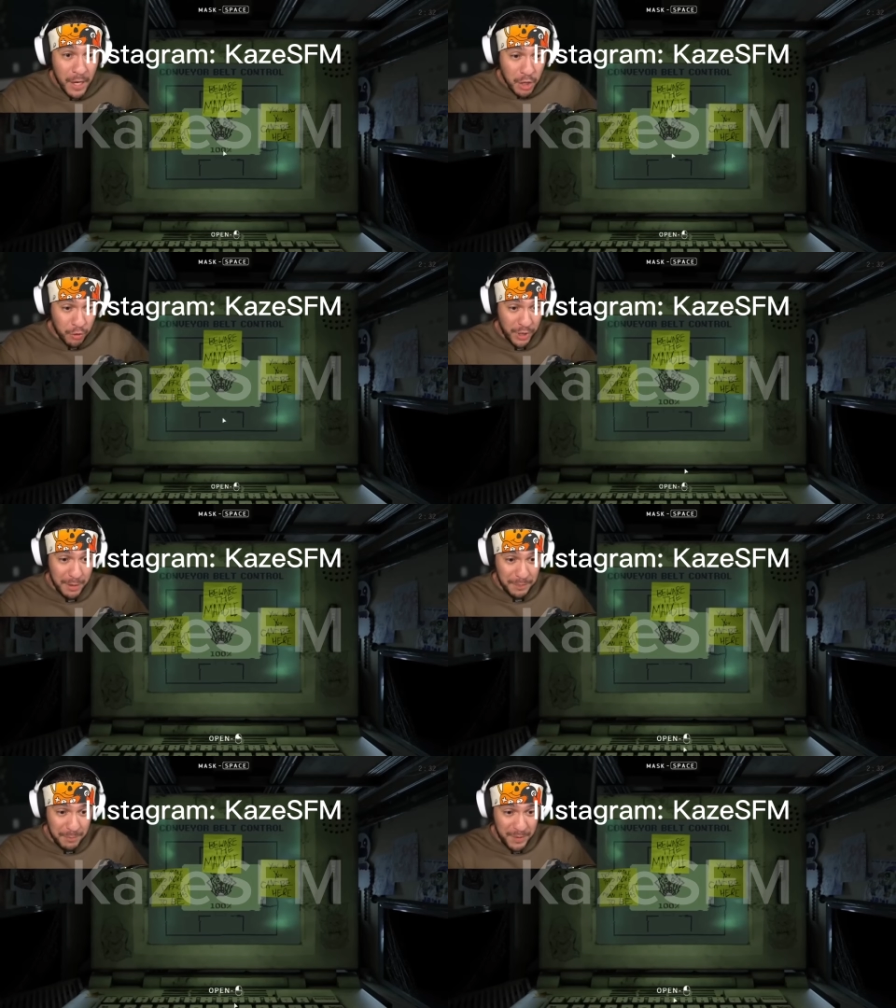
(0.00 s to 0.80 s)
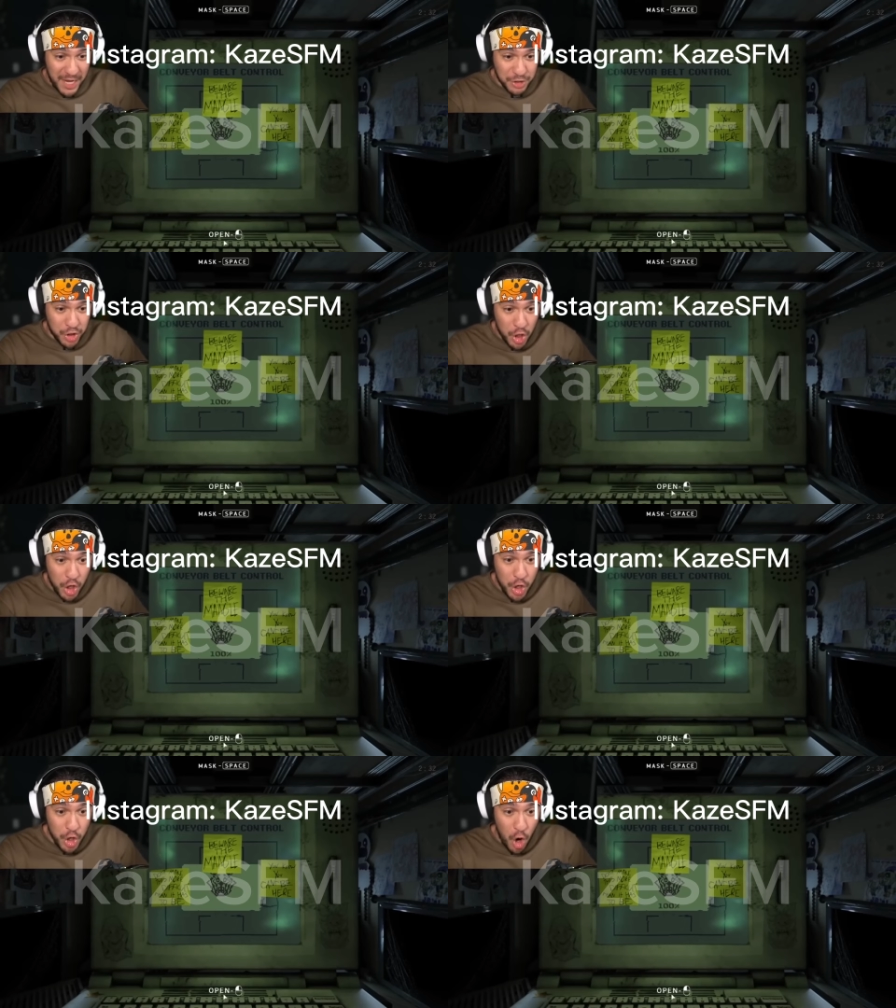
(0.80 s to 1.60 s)
Creepy bitch.
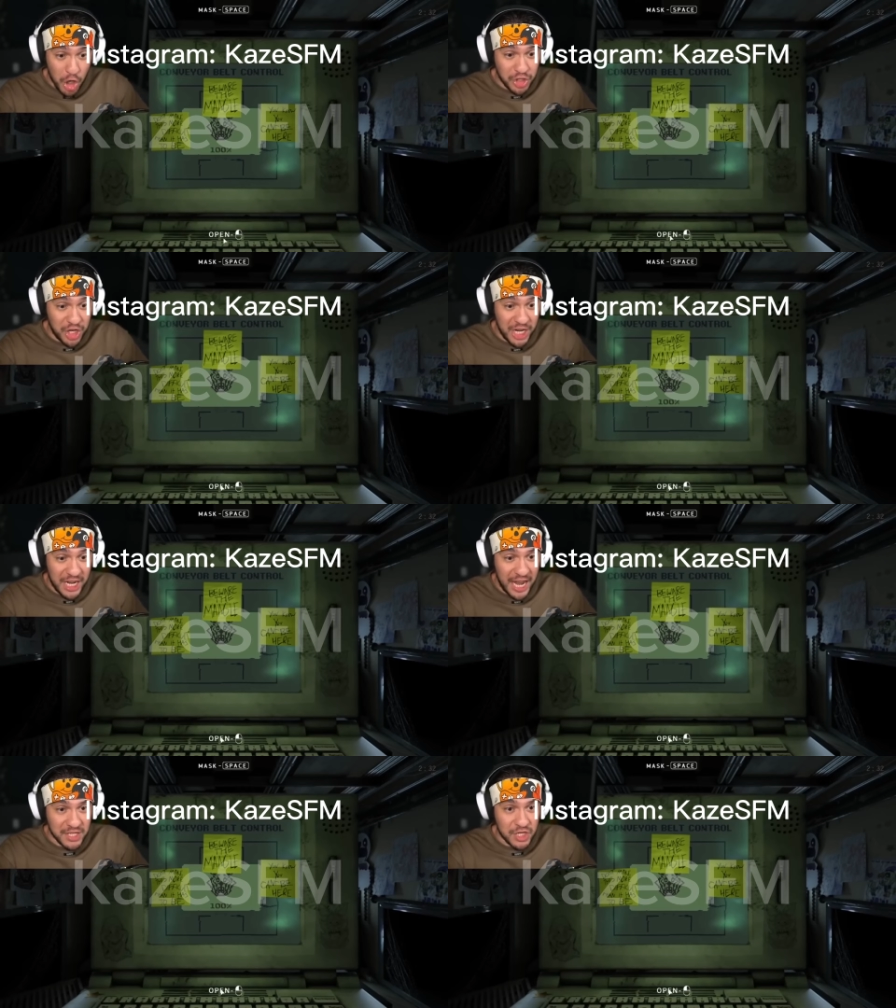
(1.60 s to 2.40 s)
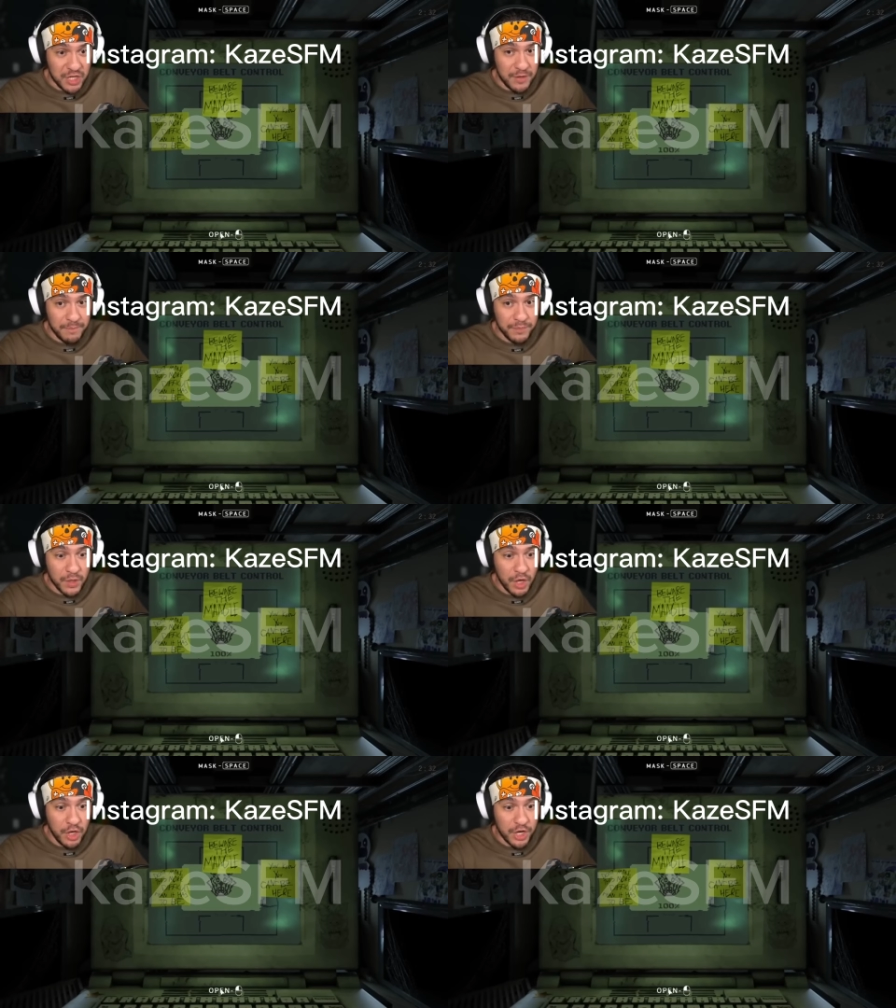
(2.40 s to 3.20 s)
No chingues.
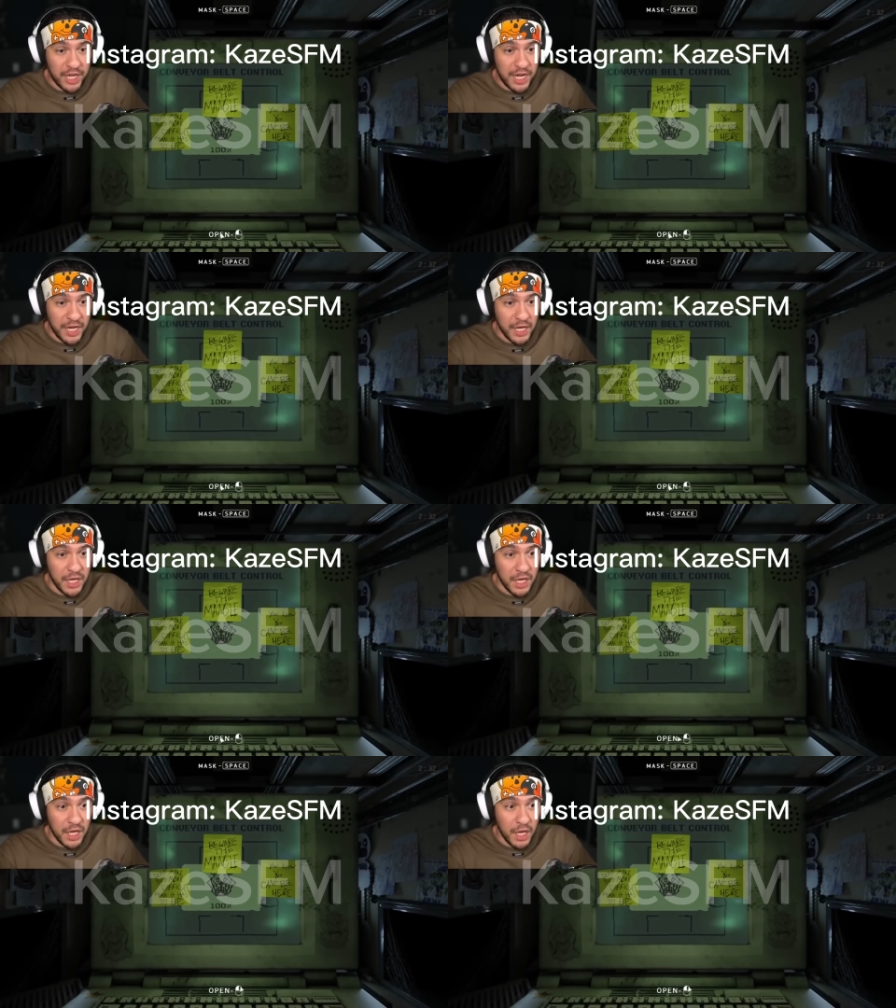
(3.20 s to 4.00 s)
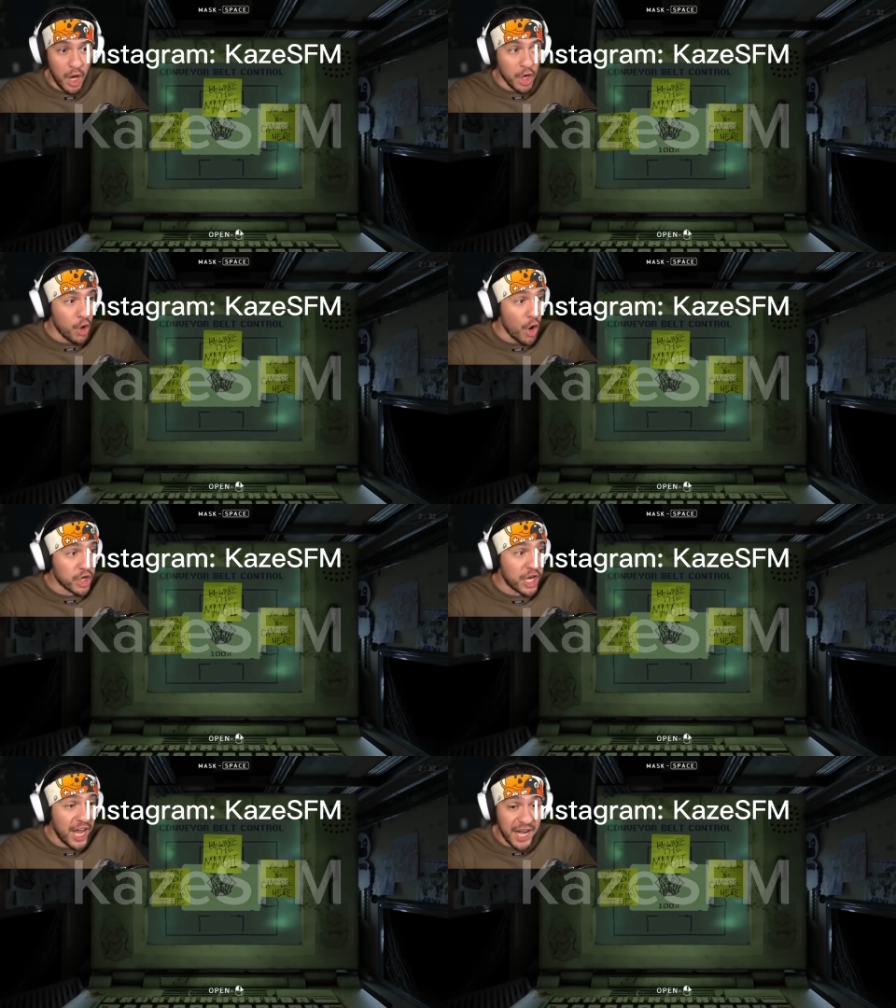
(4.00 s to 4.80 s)
You're kidding. You're
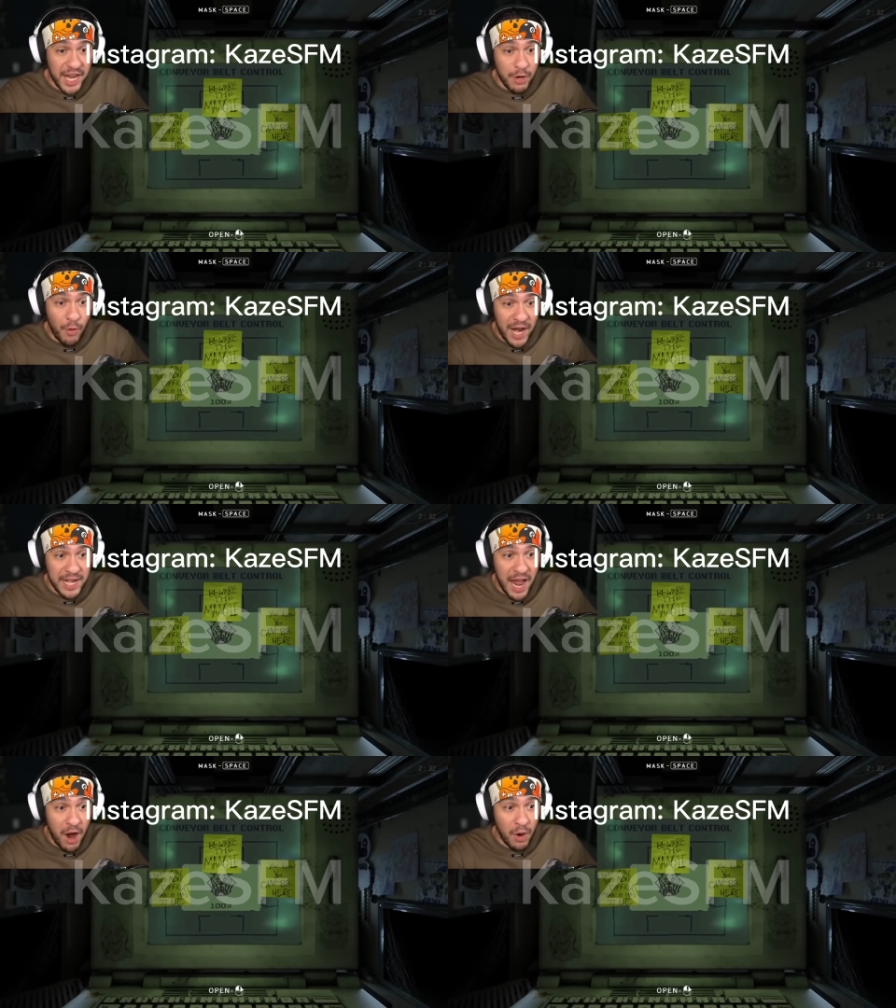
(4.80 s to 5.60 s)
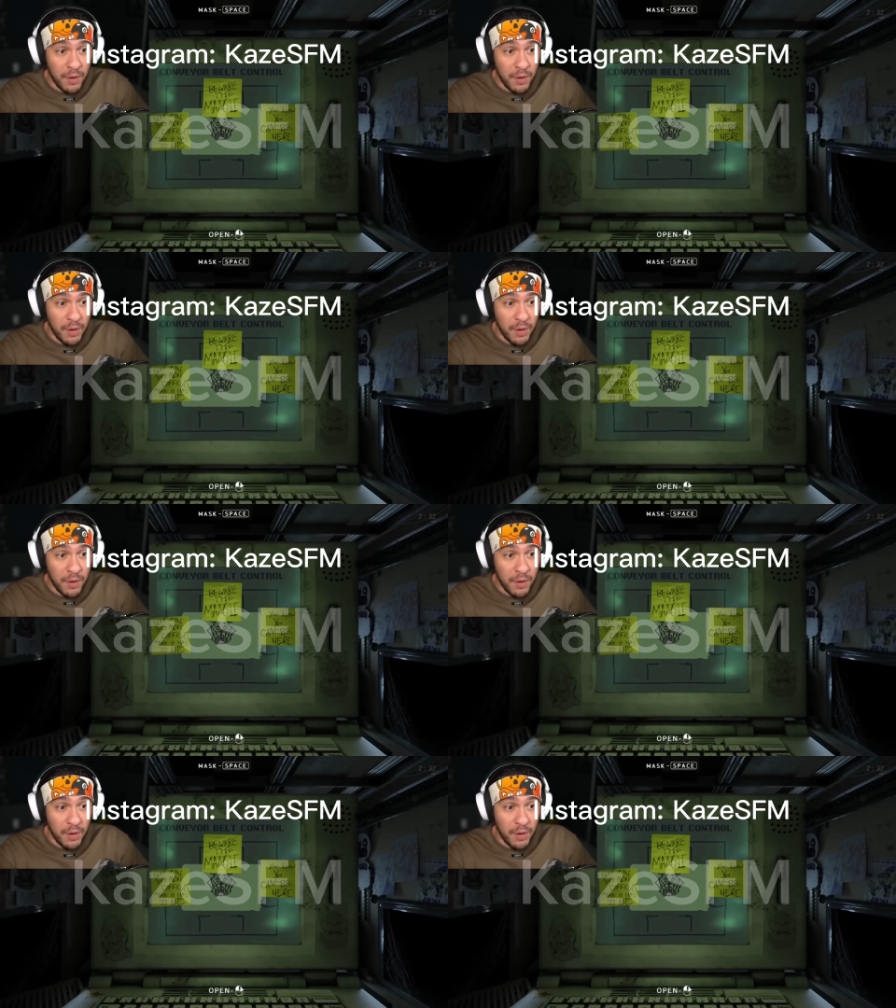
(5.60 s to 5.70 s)
kidding right now.